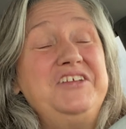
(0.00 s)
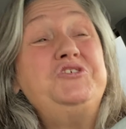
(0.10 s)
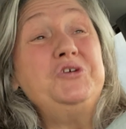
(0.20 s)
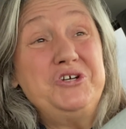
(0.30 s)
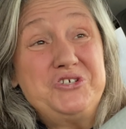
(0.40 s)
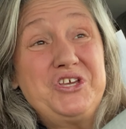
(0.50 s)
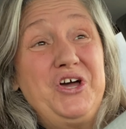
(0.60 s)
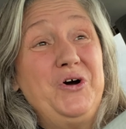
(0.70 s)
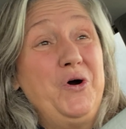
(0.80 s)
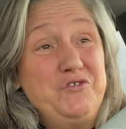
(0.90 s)
two years
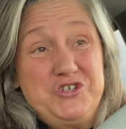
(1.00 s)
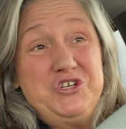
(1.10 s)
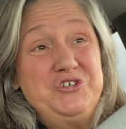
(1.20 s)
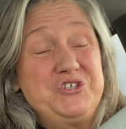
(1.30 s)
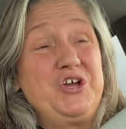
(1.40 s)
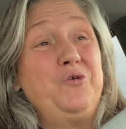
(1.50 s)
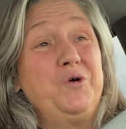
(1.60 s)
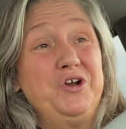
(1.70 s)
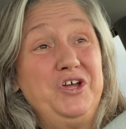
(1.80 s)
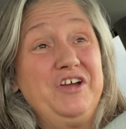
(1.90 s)
ago, over two years ago, we
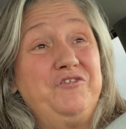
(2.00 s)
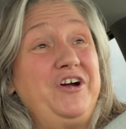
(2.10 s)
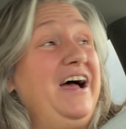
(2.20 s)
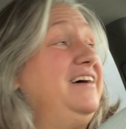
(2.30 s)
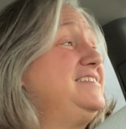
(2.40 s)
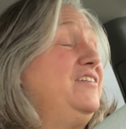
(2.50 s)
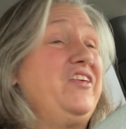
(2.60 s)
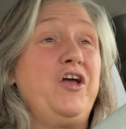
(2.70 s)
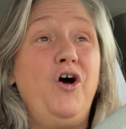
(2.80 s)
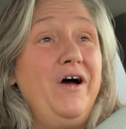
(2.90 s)
were looking for a house and I was
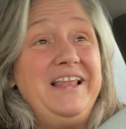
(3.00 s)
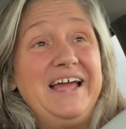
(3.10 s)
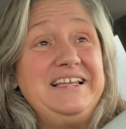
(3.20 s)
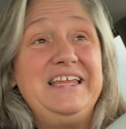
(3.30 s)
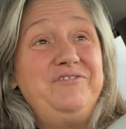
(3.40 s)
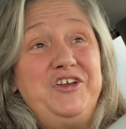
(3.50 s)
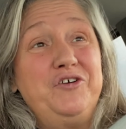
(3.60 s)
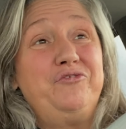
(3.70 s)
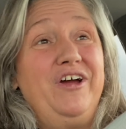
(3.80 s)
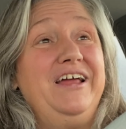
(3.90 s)
like, oh, I'd like to live near a
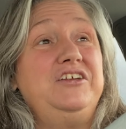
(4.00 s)
friend.